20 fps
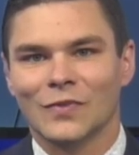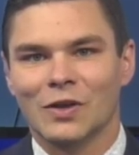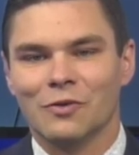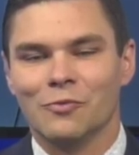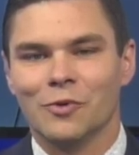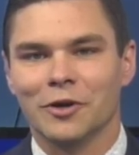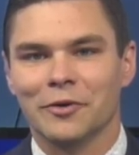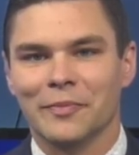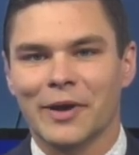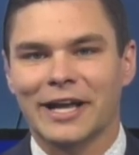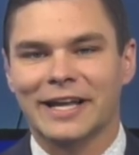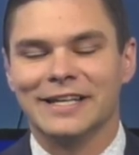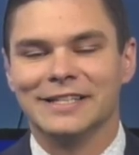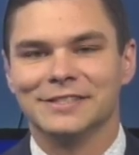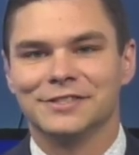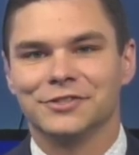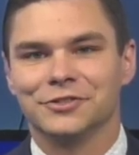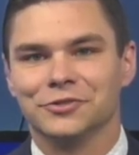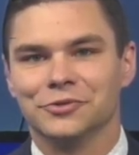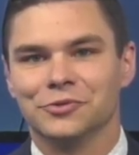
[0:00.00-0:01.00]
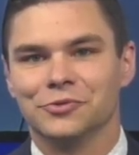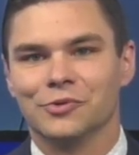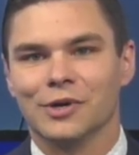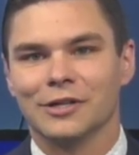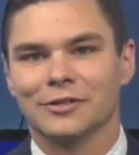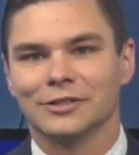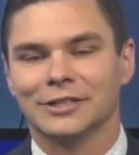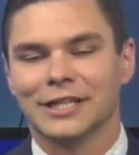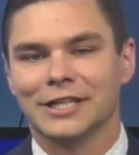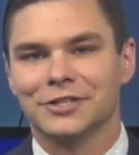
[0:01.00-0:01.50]
Welcome back into
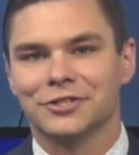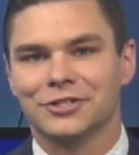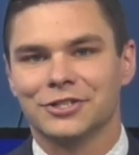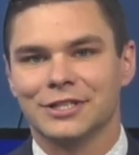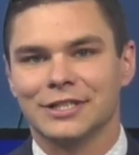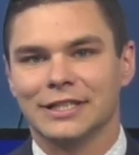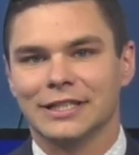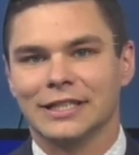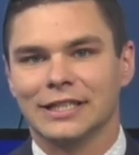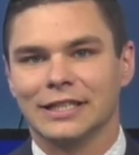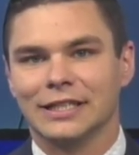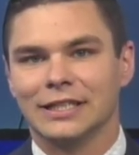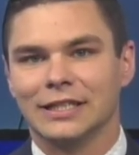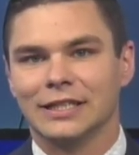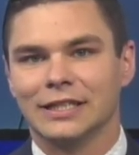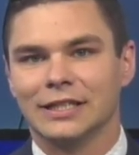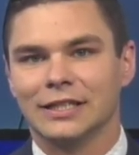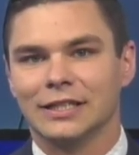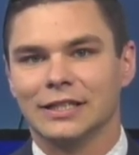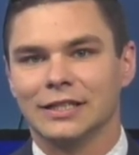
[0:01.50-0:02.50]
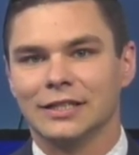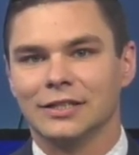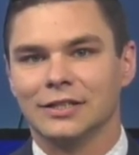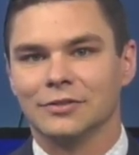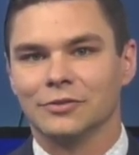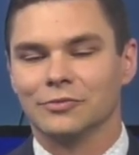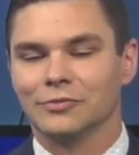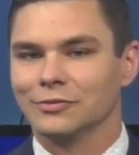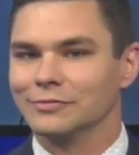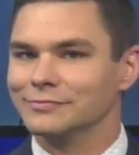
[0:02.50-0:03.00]
Weather Nation. Again,
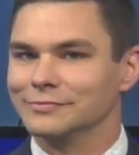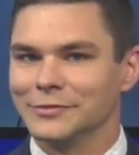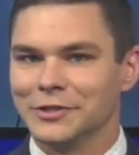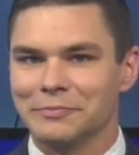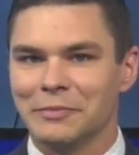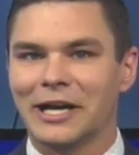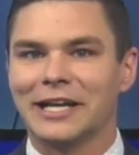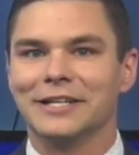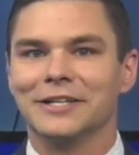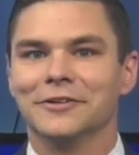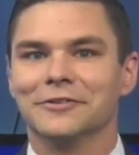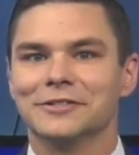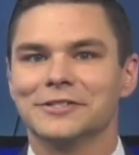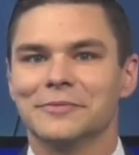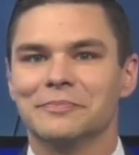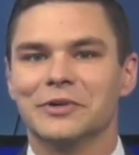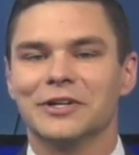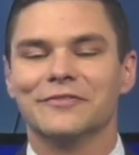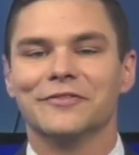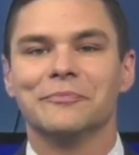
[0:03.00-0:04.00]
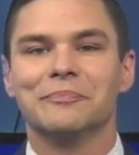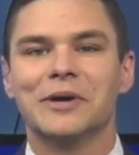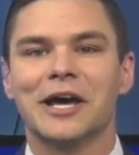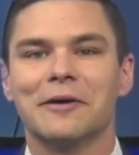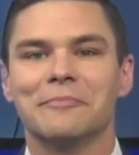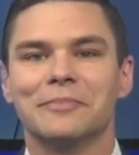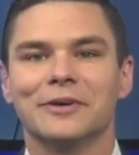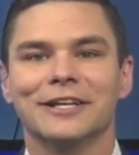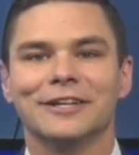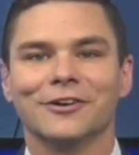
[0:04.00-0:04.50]
uh, you might notice a bit of a
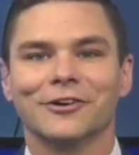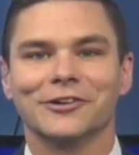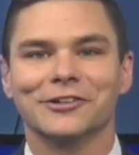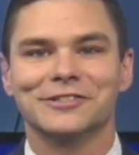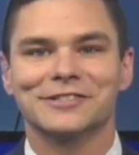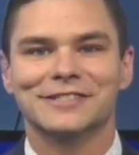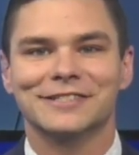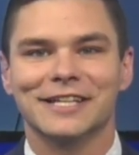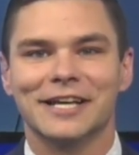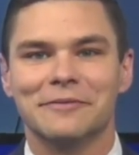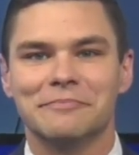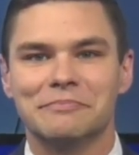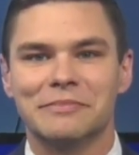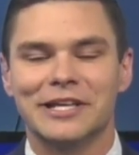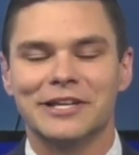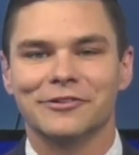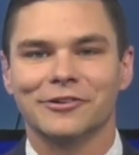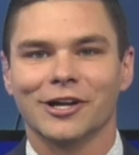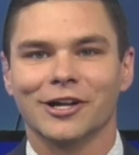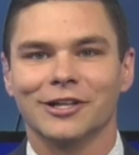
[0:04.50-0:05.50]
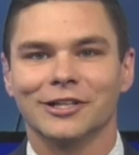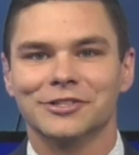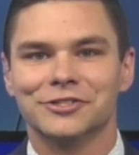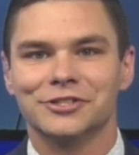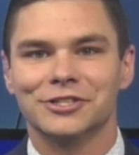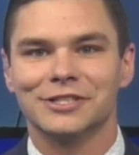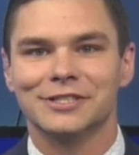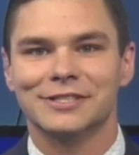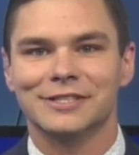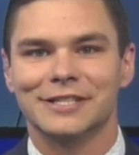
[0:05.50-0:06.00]
pep in our step,
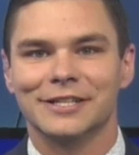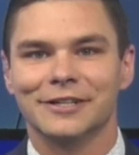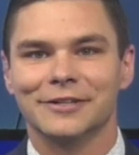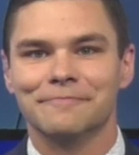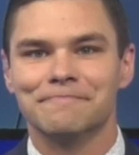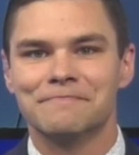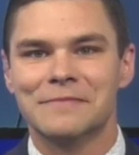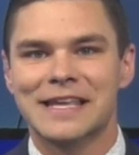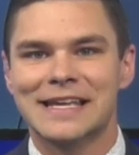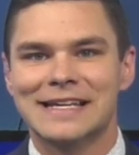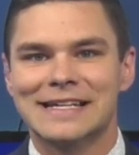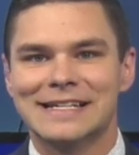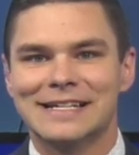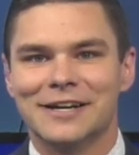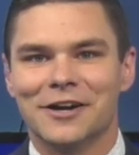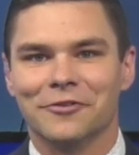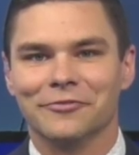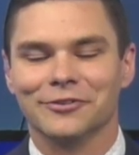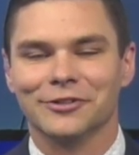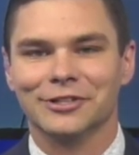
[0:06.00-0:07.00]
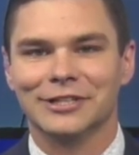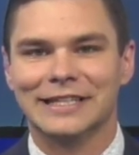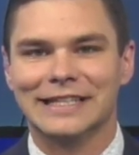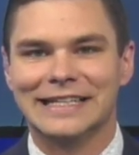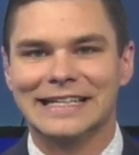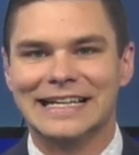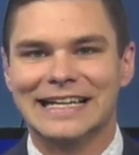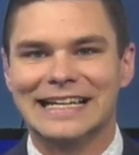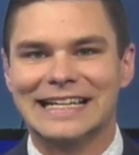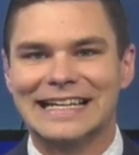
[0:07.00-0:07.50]
meteorologists here. Over
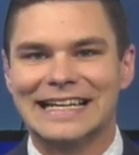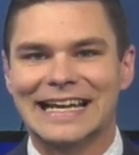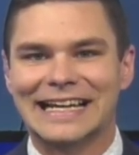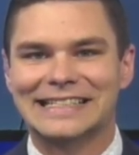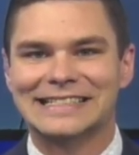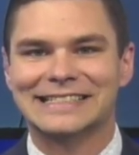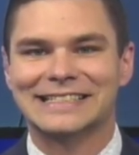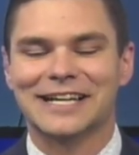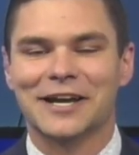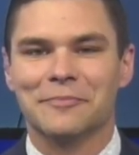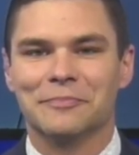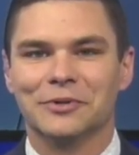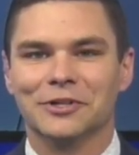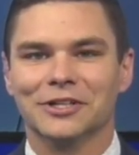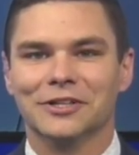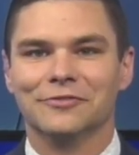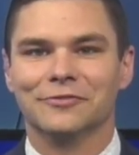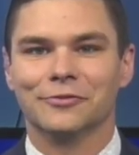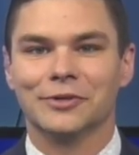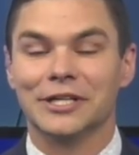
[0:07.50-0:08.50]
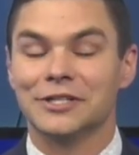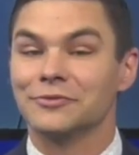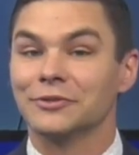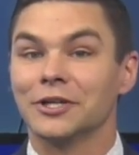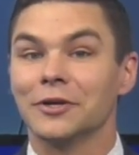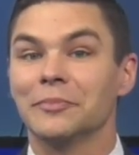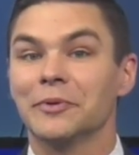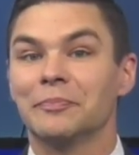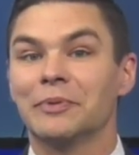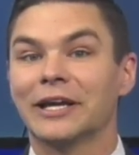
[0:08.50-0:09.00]
the next couple of weeks, we
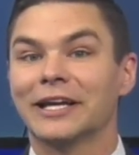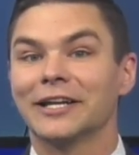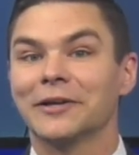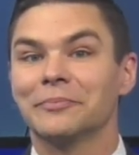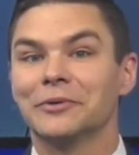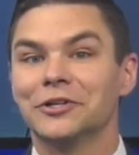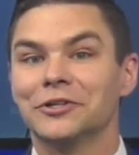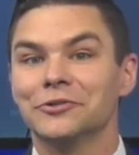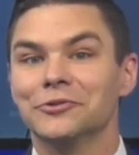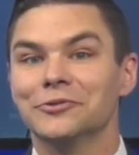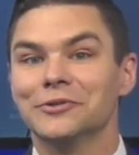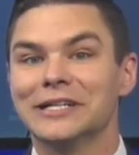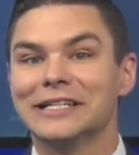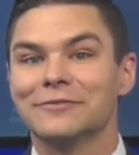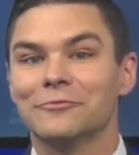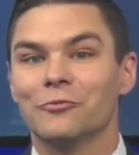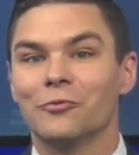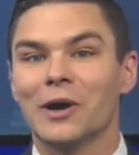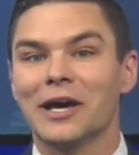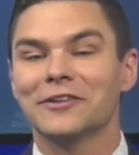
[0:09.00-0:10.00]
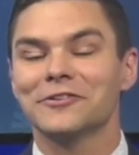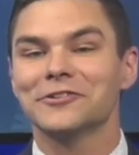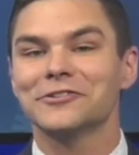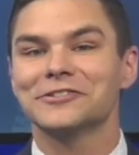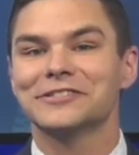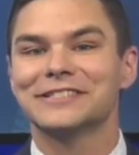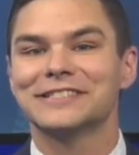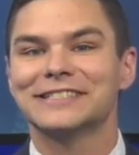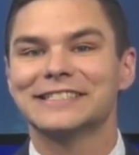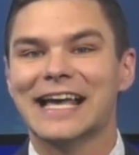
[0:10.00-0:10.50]
could be picking up a new
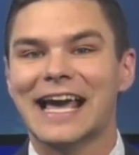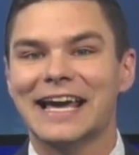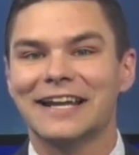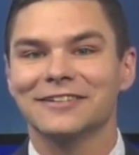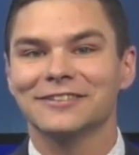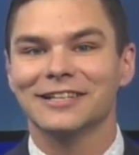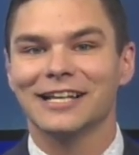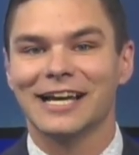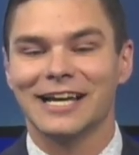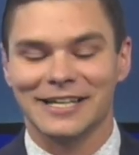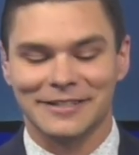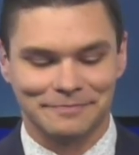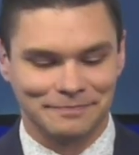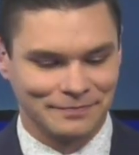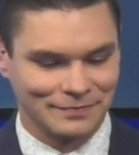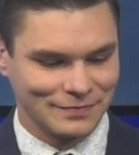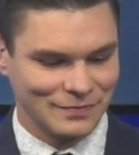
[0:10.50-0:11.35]
weather satellite.